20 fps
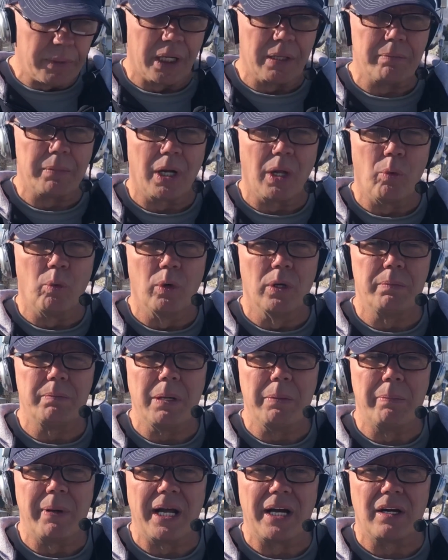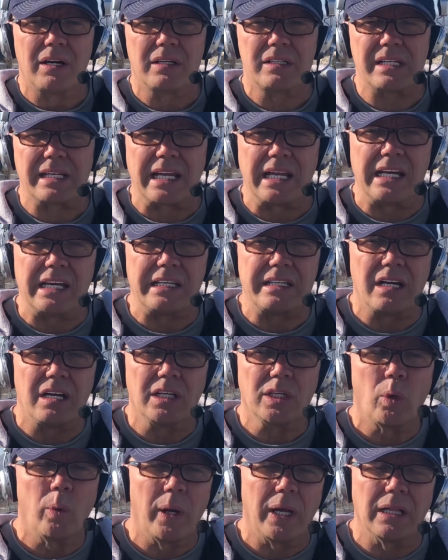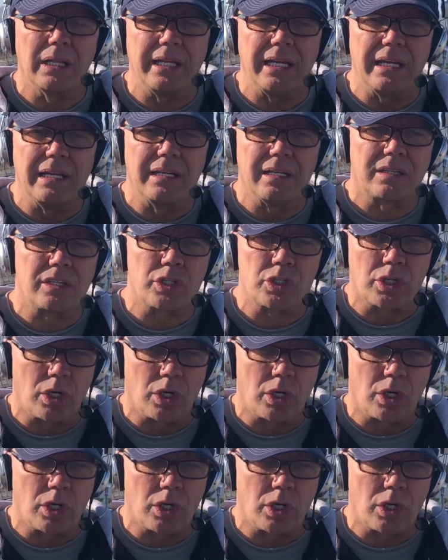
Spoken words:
but it would be better to get it done quickly. He can get the